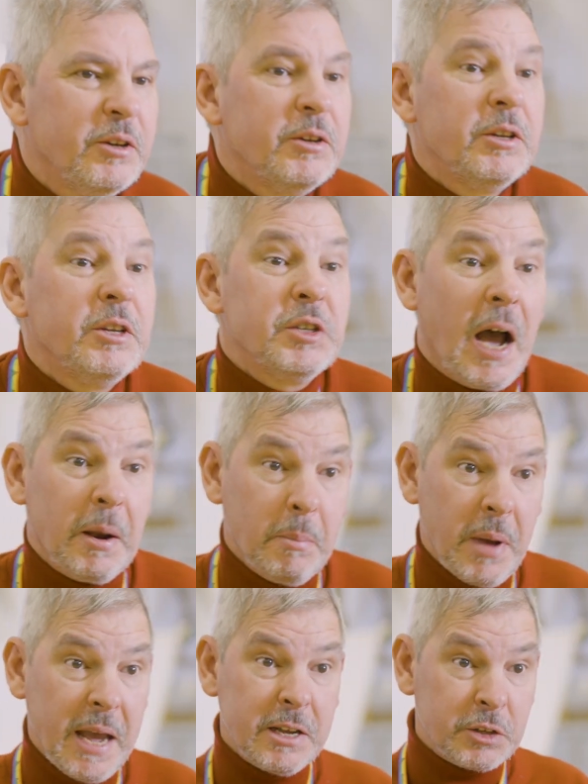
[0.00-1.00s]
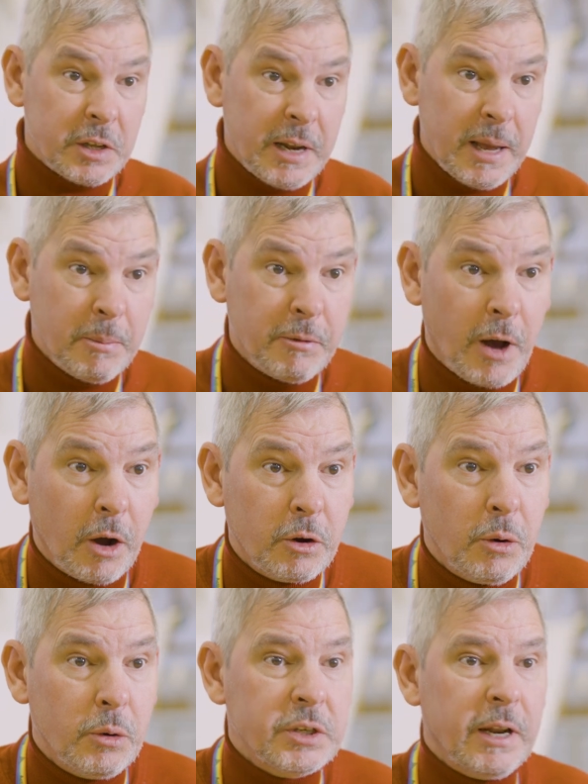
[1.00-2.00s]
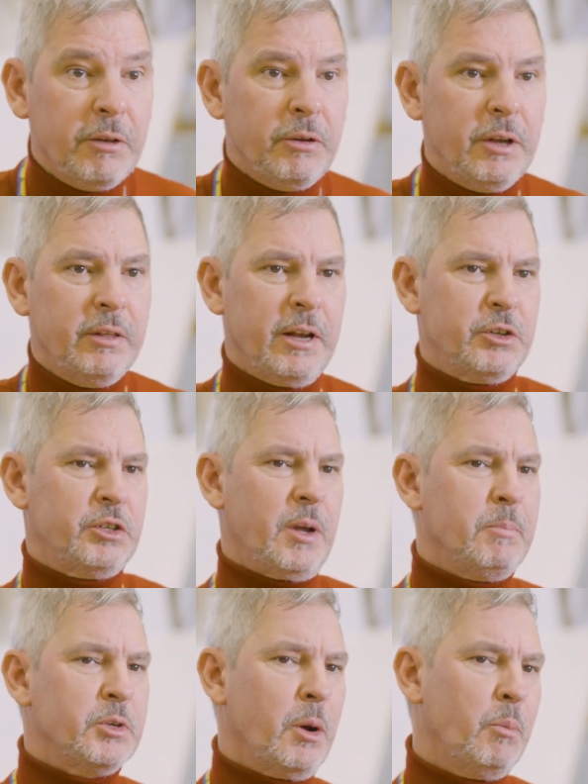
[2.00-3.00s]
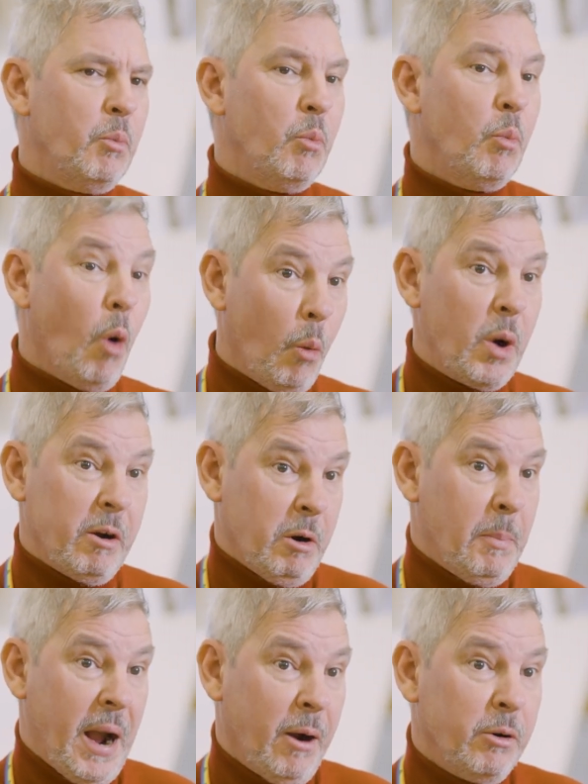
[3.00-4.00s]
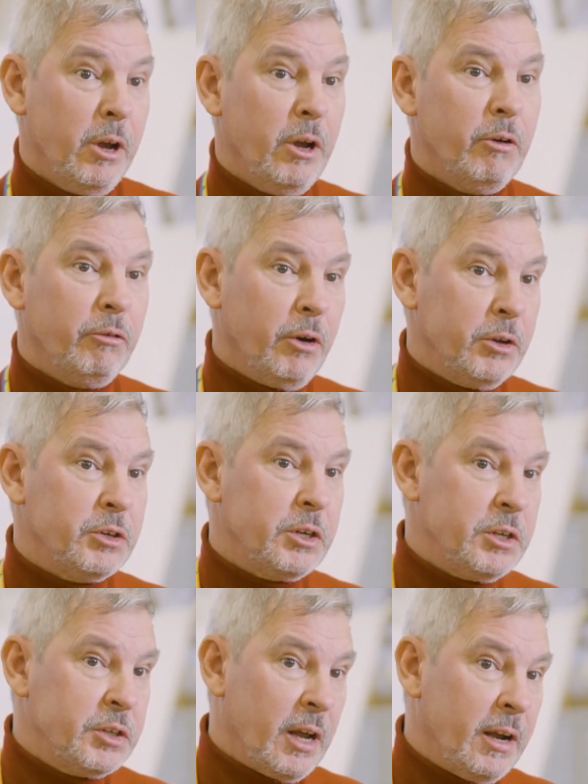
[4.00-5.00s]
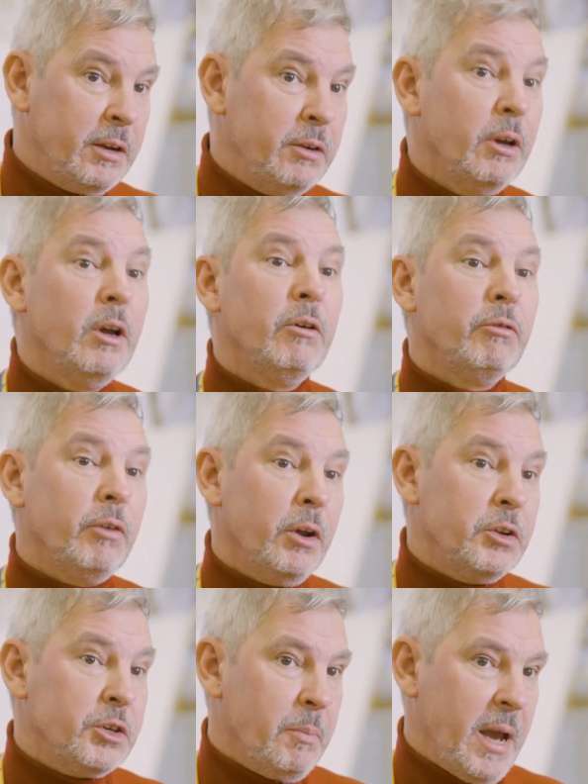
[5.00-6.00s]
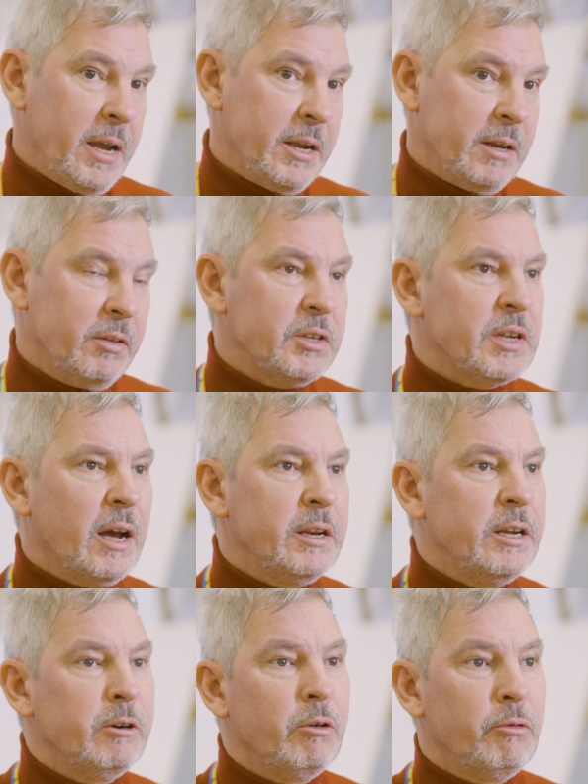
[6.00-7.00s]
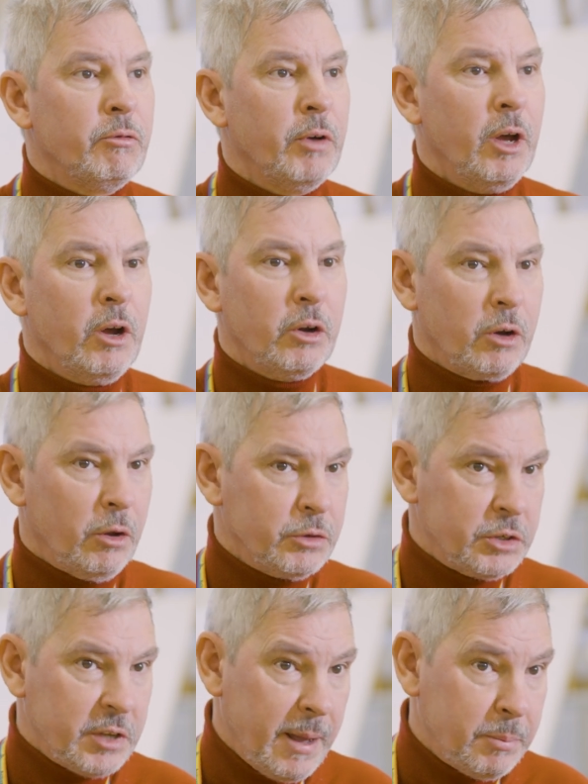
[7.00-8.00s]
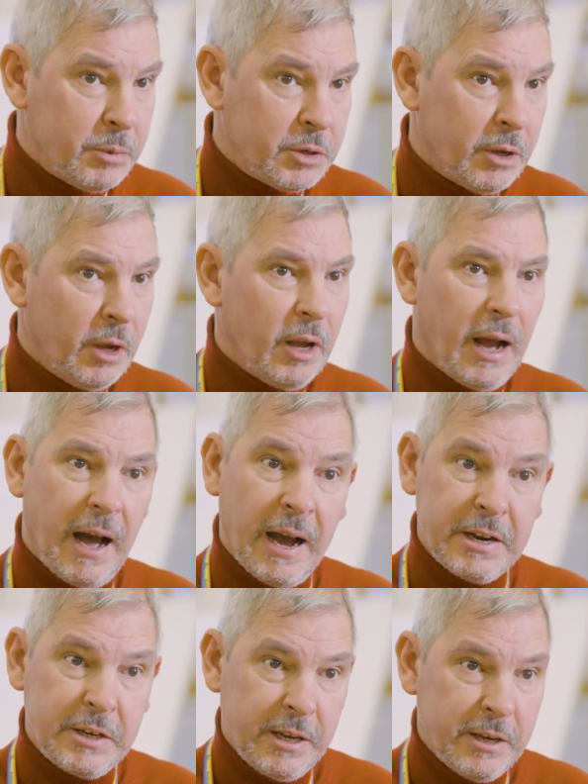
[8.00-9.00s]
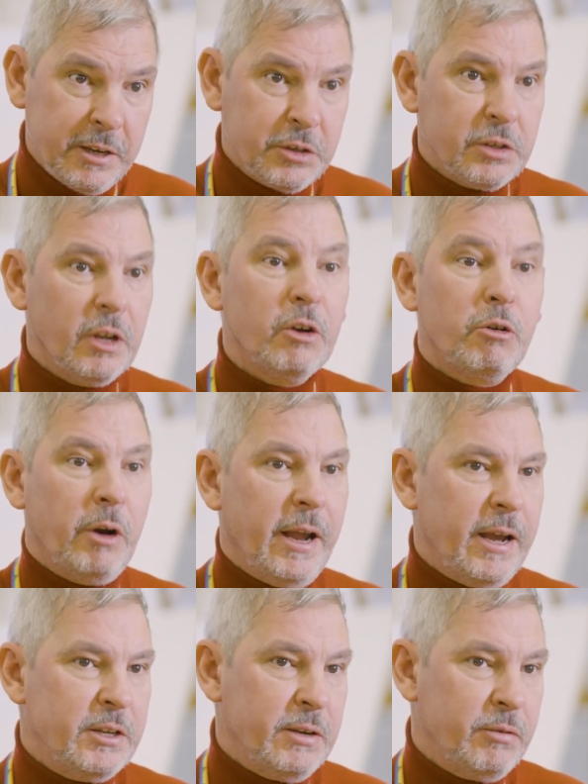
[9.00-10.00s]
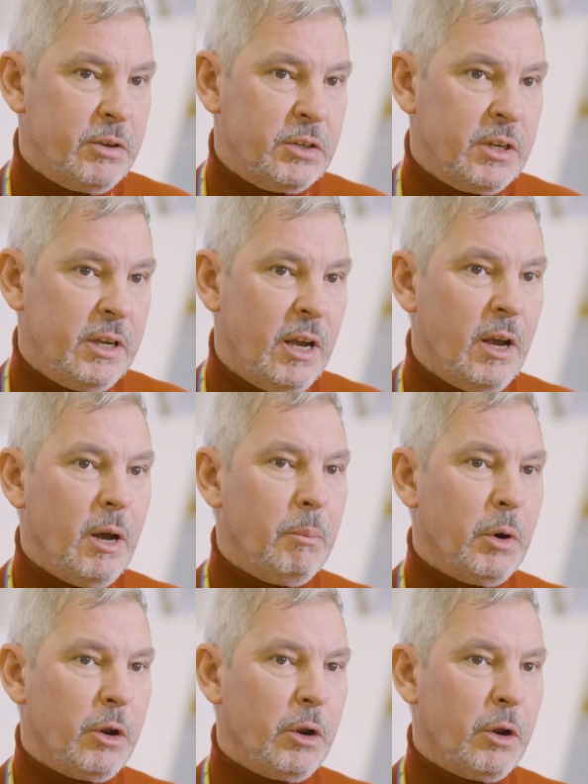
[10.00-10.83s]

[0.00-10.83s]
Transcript: Design and Make is the name of our course, and I think that sums up what we're about. Furniture design, furniture making, this idea of concept, ideas, creativity, but